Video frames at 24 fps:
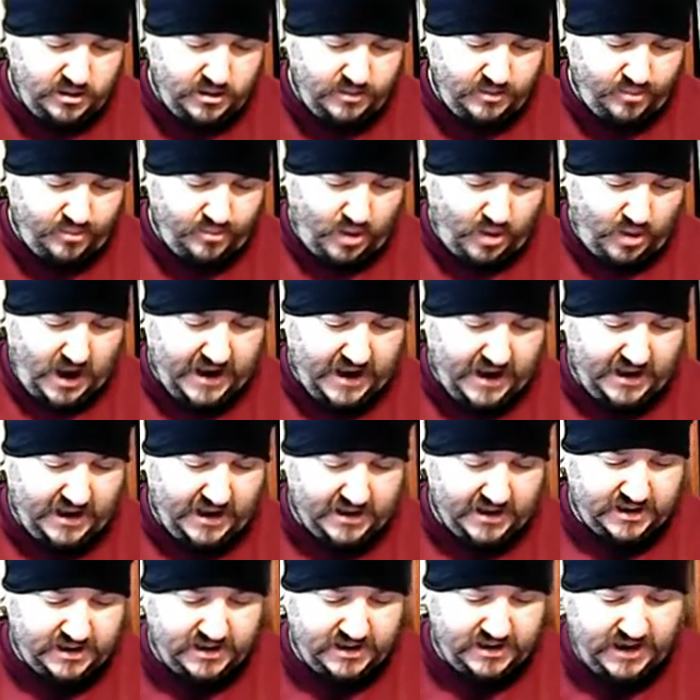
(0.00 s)

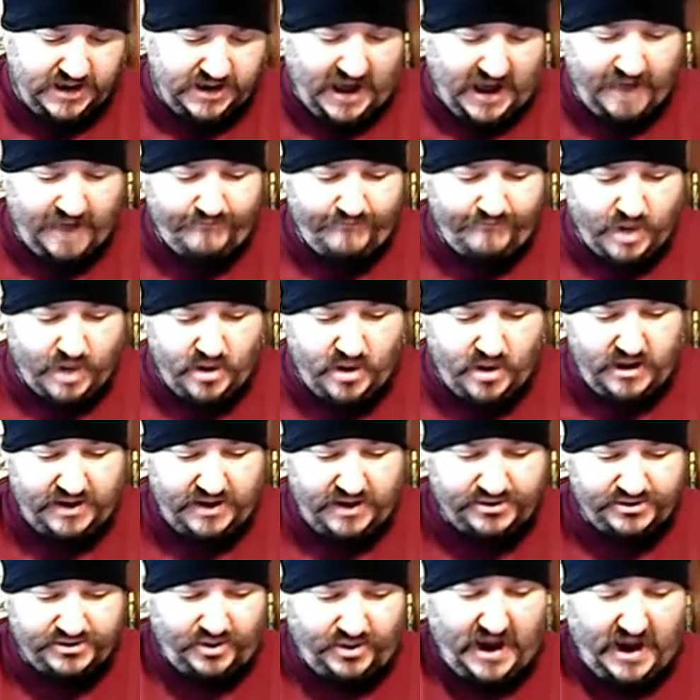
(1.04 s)
product and not burnt
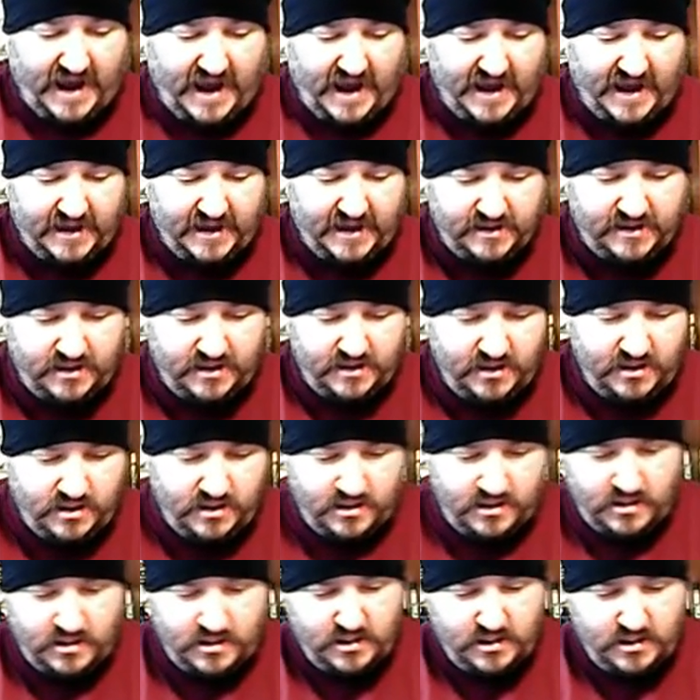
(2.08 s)
and dry
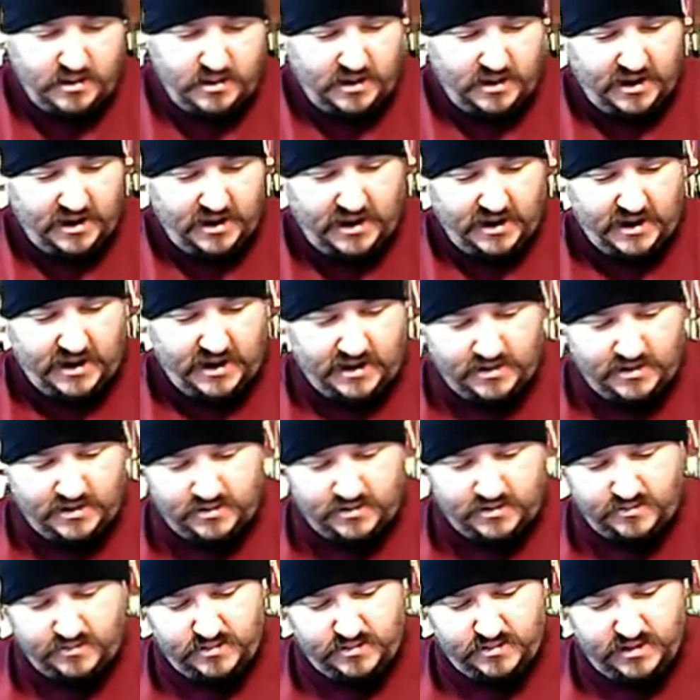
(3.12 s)
uh,
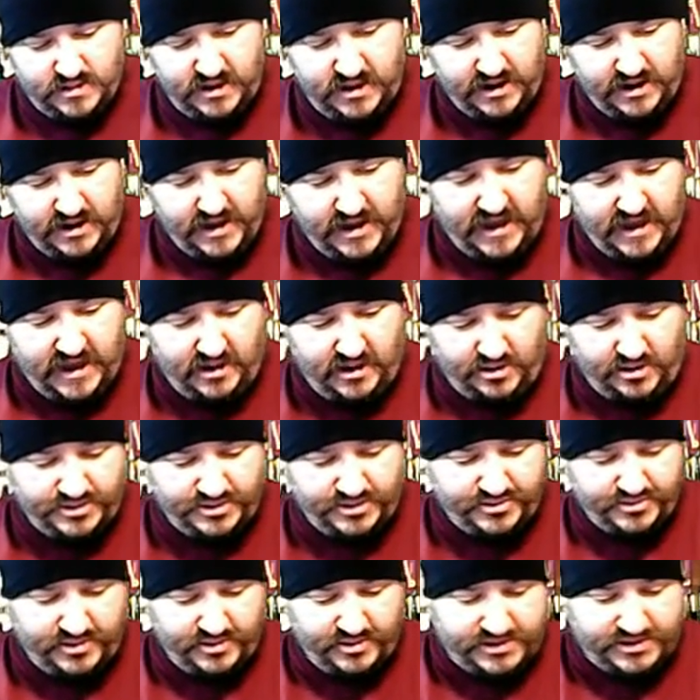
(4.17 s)

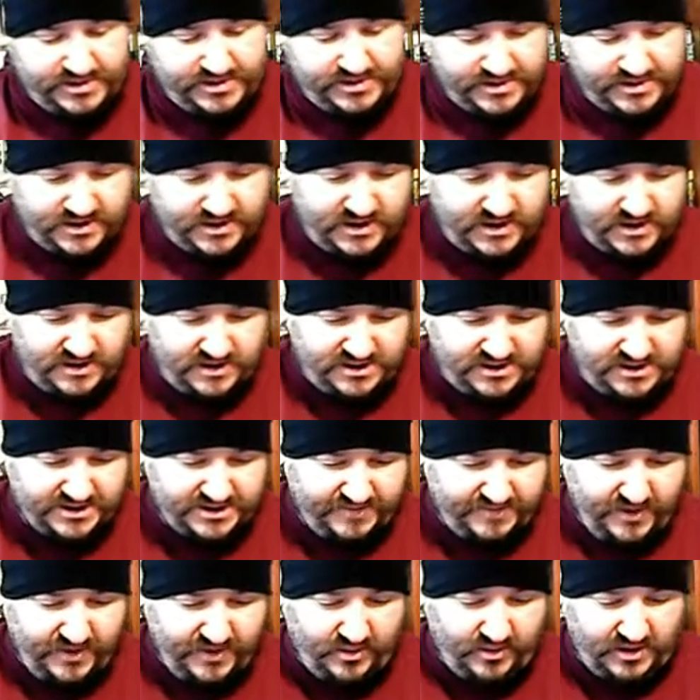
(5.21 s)
inhales, which can just
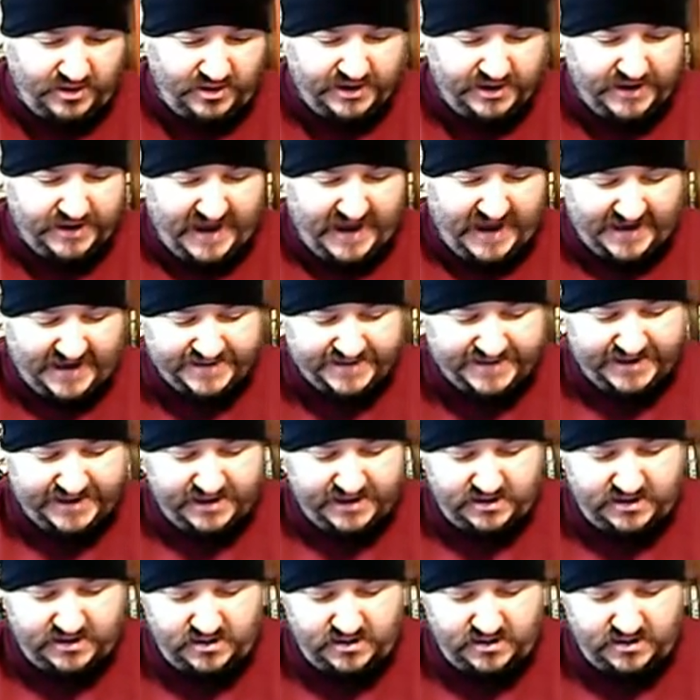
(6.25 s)
be really nasty.